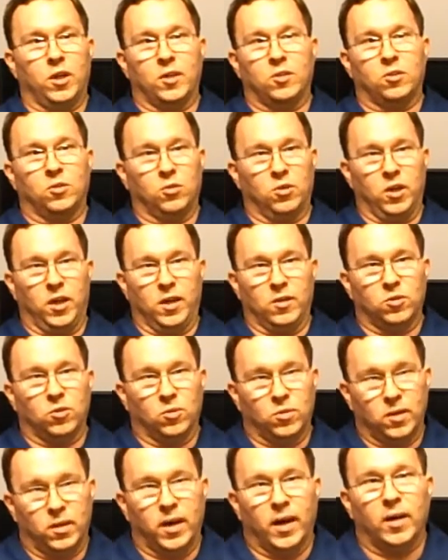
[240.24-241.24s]
that's a good answer
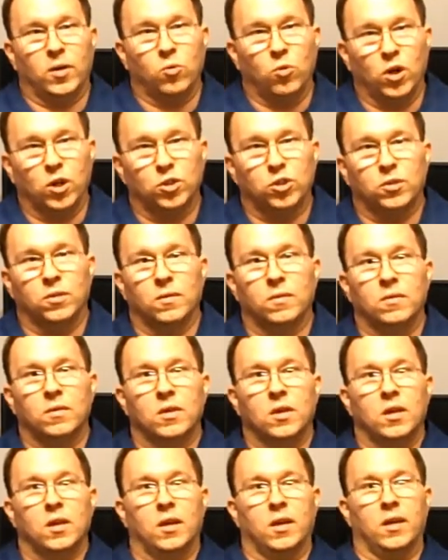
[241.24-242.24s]
to that question,
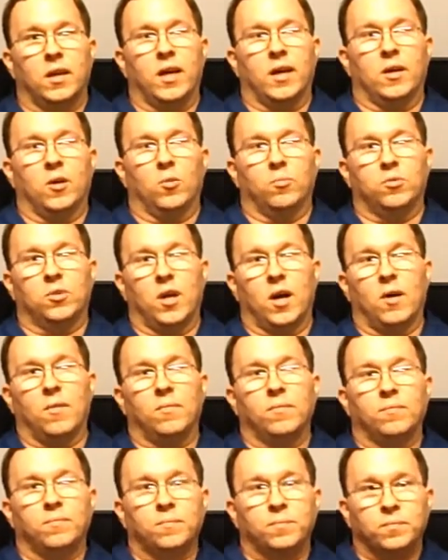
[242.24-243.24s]
and that helps out.